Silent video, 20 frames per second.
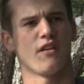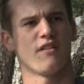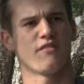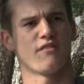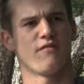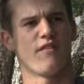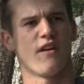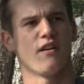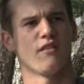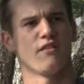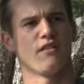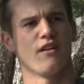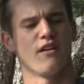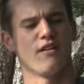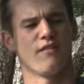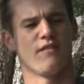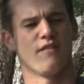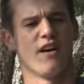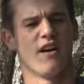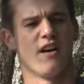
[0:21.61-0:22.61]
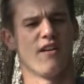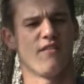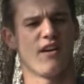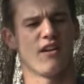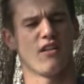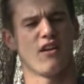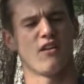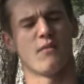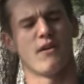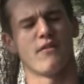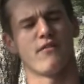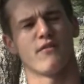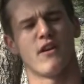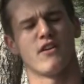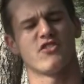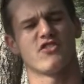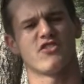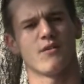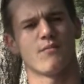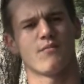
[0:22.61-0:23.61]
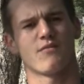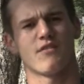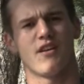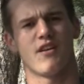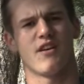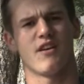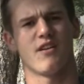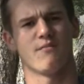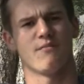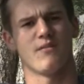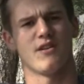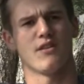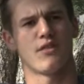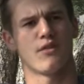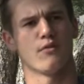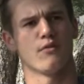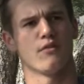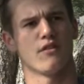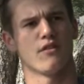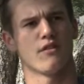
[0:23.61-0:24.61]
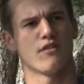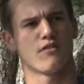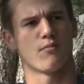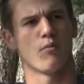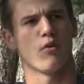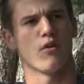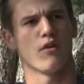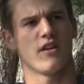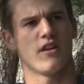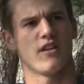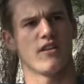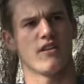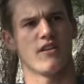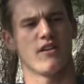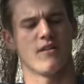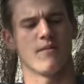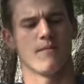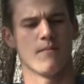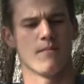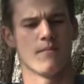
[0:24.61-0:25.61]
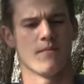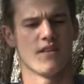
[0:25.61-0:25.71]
I've found uh, had a lot of my friendships uh, made through the sport, and uh,